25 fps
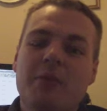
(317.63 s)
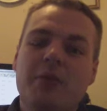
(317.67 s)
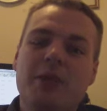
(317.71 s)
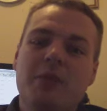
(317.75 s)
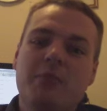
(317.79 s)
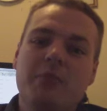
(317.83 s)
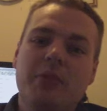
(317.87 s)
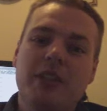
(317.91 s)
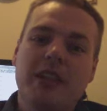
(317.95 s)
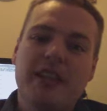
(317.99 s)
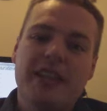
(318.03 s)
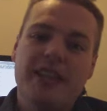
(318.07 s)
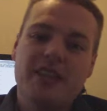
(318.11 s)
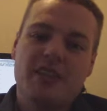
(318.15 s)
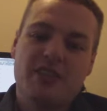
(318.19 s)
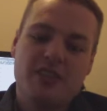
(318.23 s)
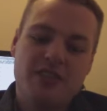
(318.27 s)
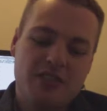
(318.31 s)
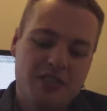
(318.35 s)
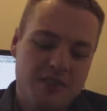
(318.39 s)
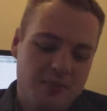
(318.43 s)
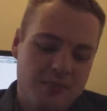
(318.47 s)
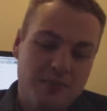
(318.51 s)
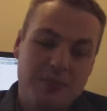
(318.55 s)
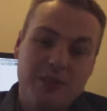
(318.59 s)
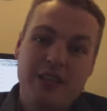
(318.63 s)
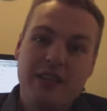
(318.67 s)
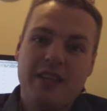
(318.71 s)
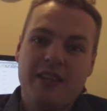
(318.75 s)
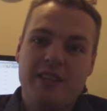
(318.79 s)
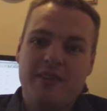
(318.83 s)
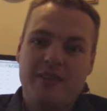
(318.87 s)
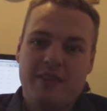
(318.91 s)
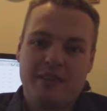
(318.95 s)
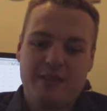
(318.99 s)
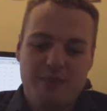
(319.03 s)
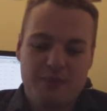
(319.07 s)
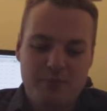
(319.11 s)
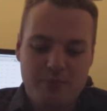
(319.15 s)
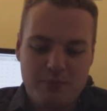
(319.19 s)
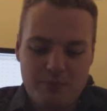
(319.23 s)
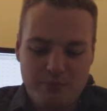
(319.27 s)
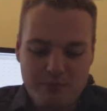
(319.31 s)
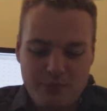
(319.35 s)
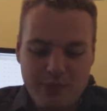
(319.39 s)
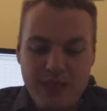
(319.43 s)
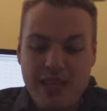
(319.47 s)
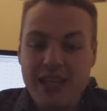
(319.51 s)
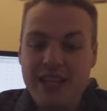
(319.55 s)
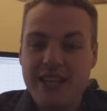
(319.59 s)
many players
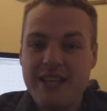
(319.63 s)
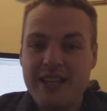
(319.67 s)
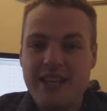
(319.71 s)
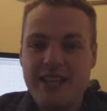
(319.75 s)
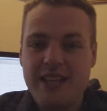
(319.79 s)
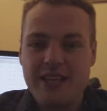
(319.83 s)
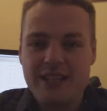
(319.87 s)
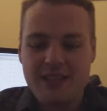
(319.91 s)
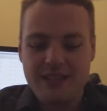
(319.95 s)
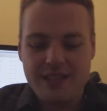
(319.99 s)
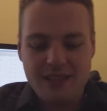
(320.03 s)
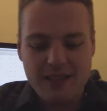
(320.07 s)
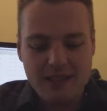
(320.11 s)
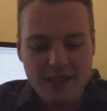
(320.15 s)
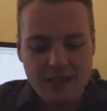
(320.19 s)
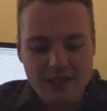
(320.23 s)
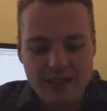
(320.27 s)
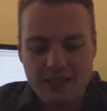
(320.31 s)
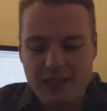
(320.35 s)
played it.